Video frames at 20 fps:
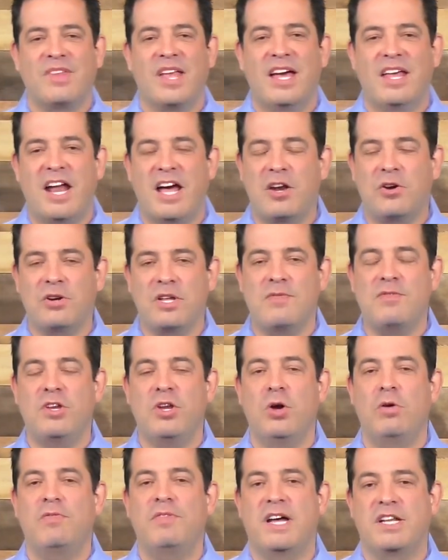And I don't even
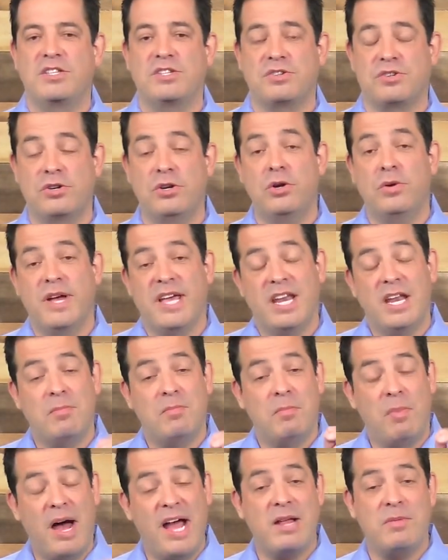know if that's true. And
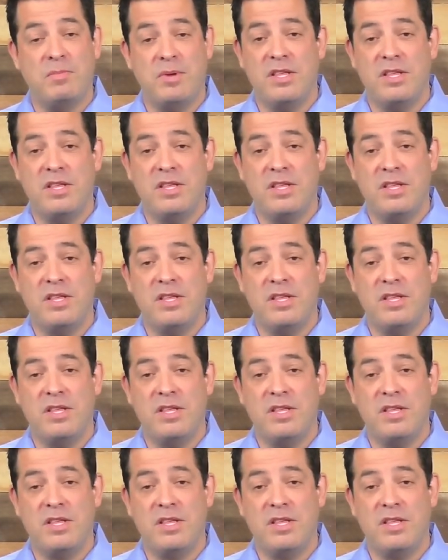it might